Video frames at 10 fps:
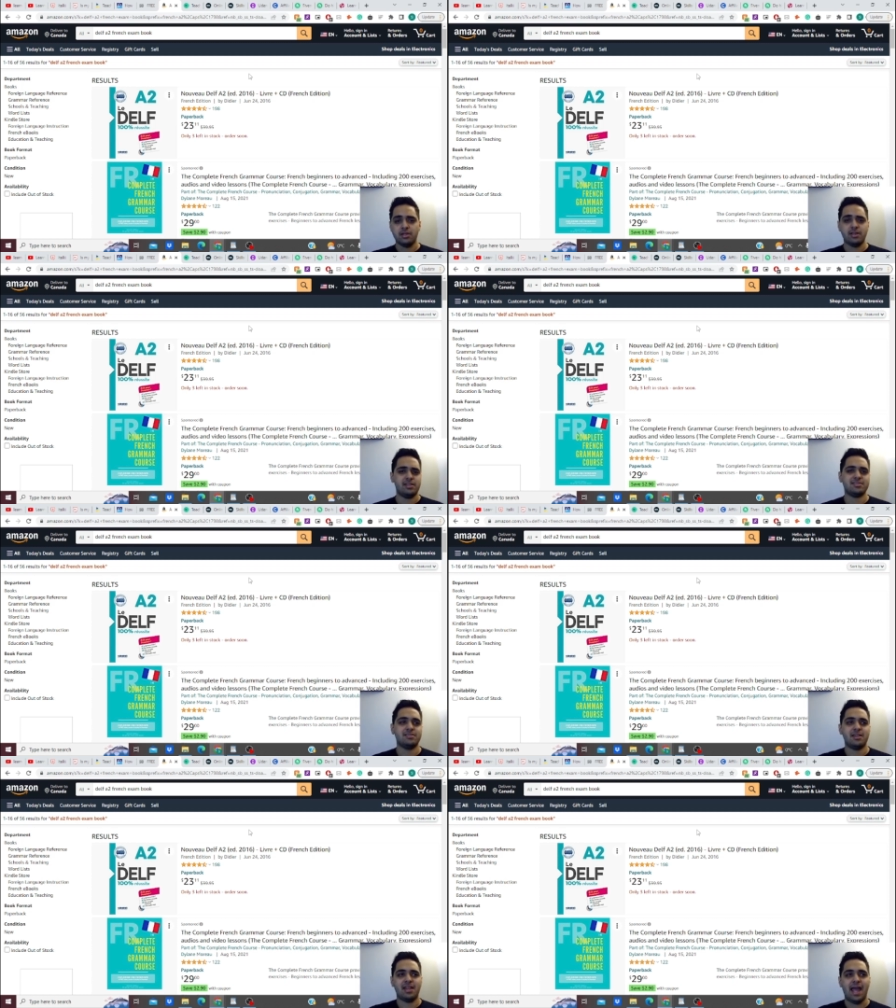It
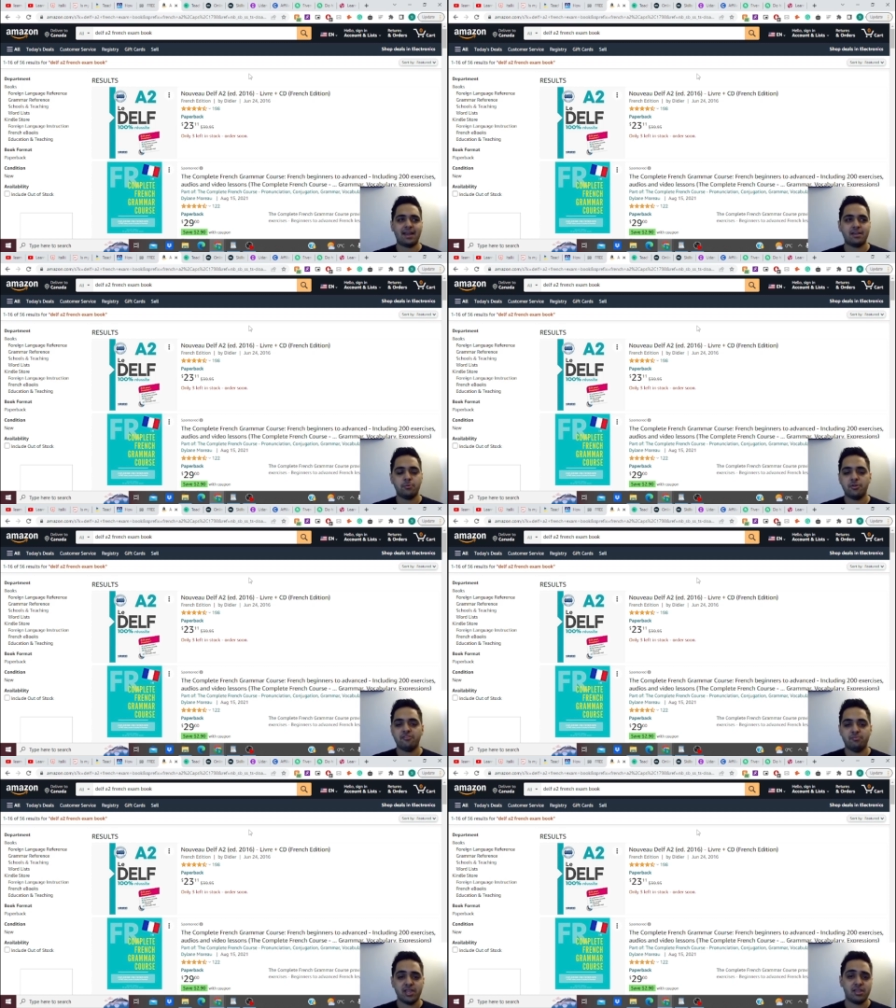isn't an active way
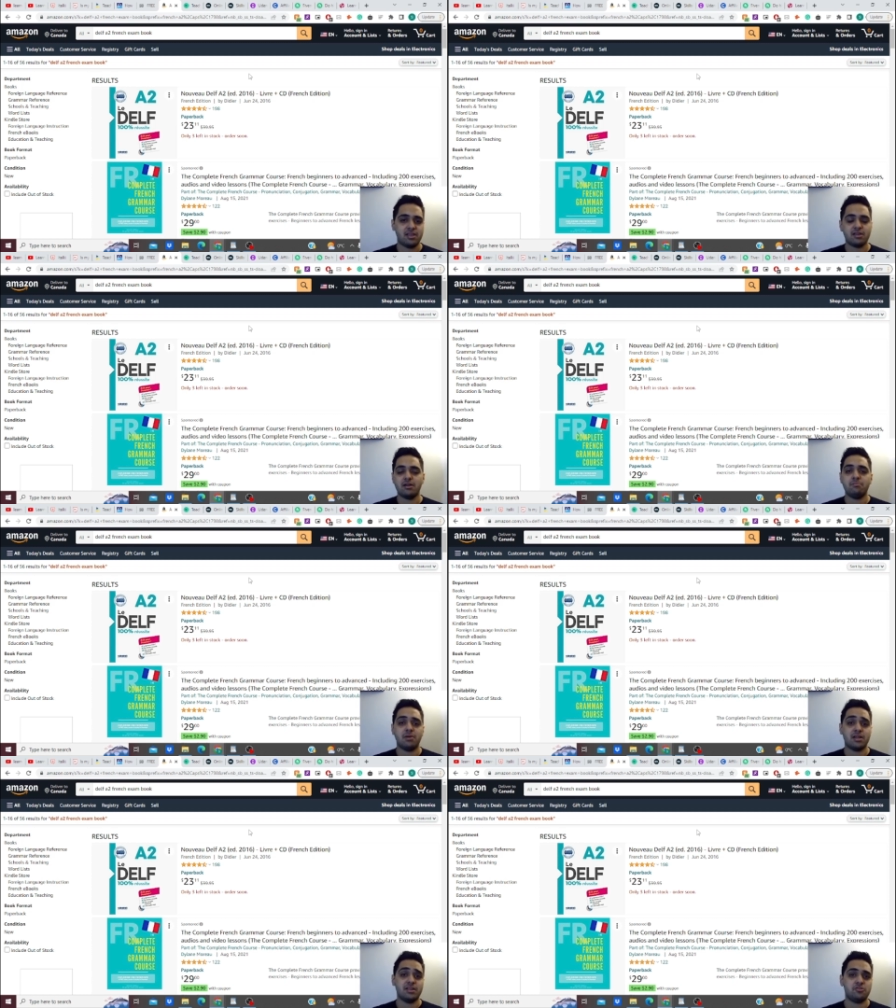of making income,
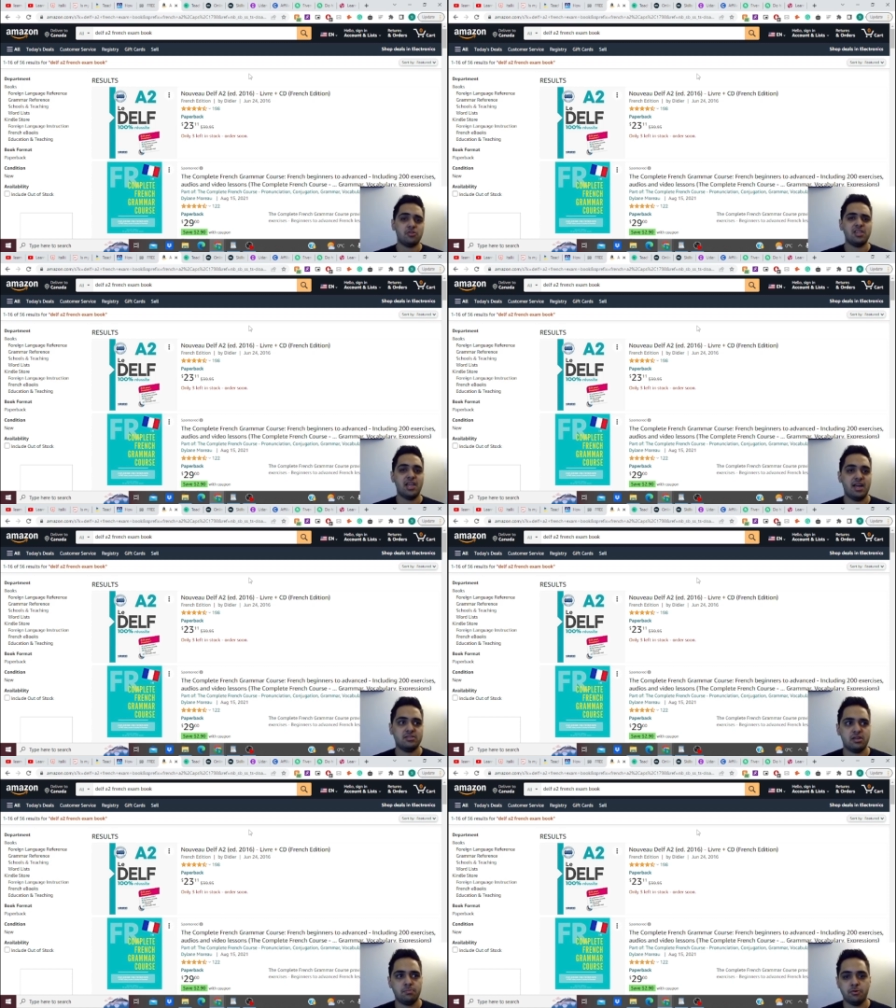but it really
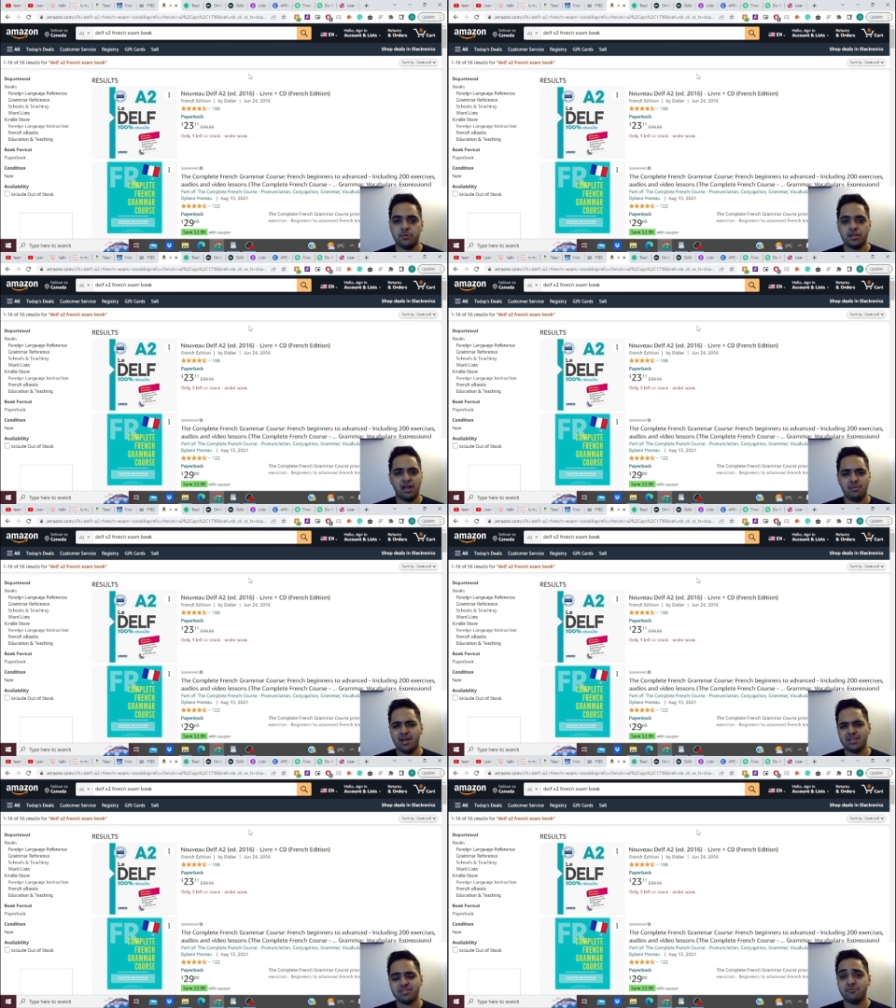adds up over time,
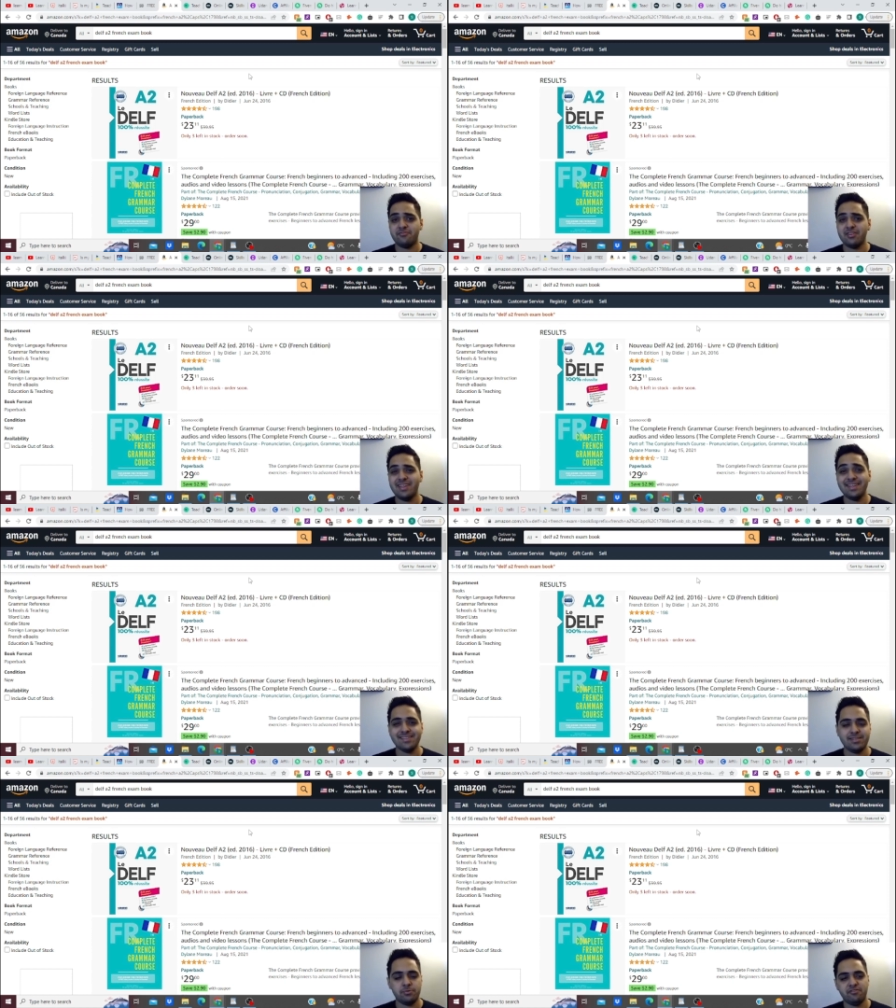and it's a very
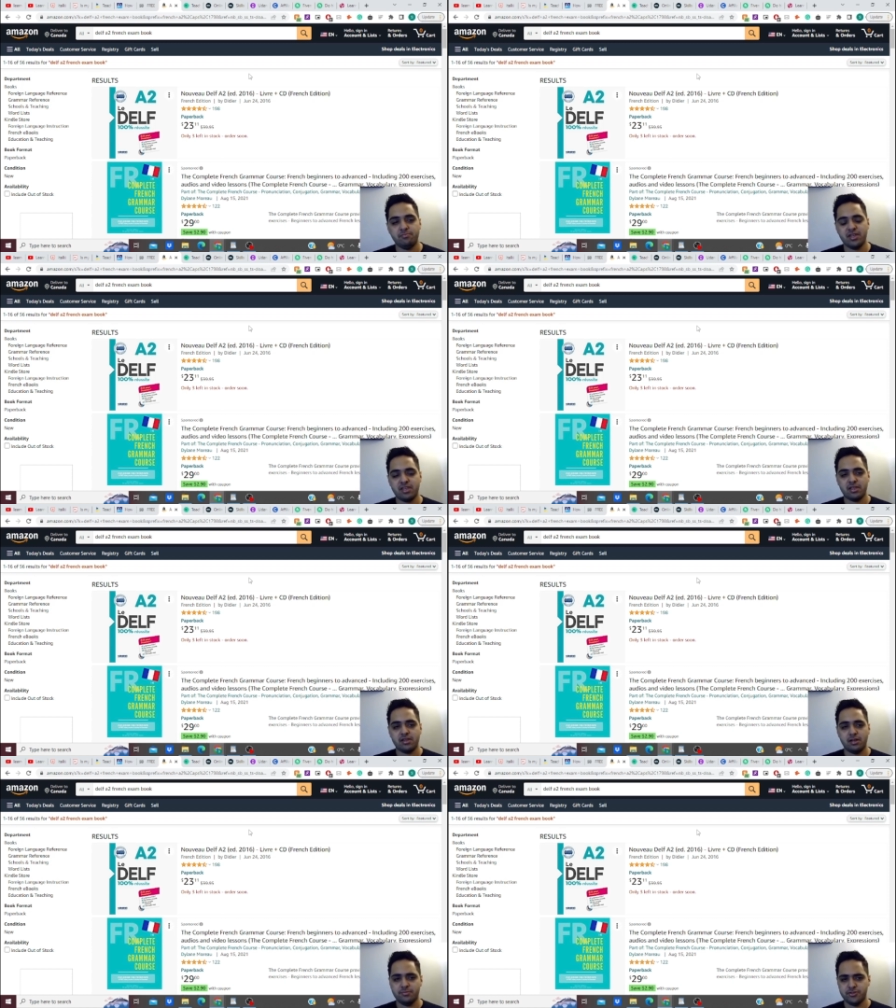easy way of making
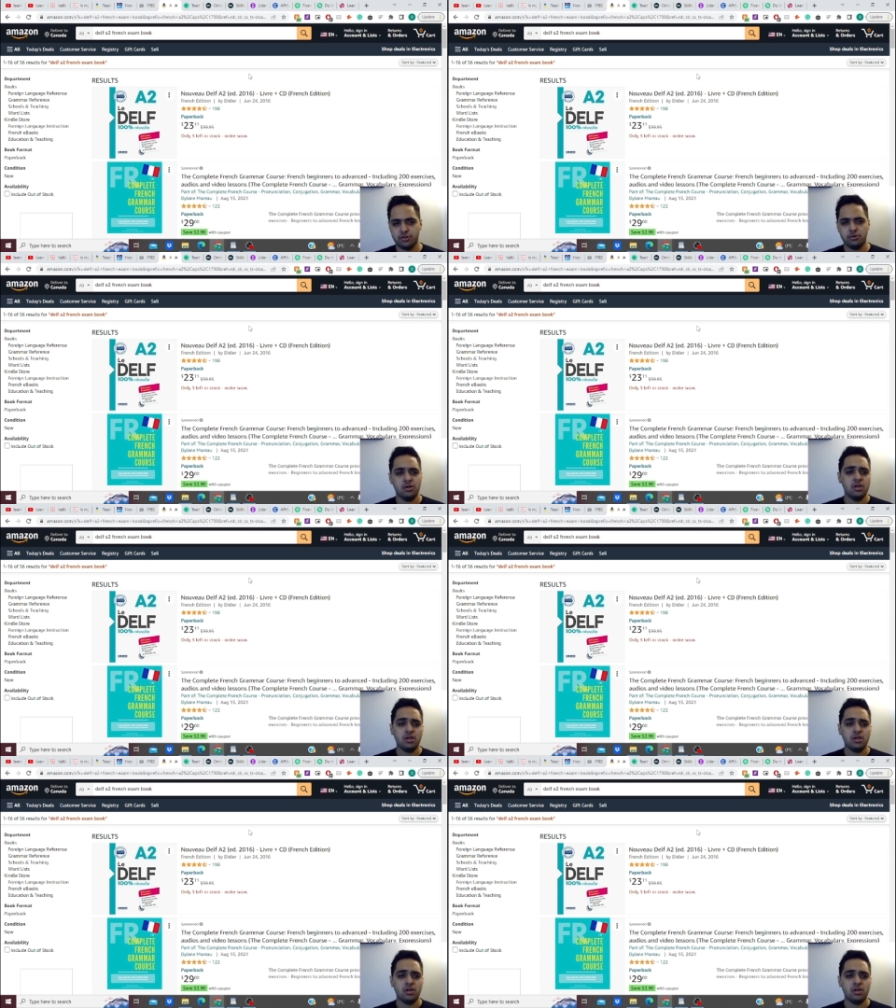income. So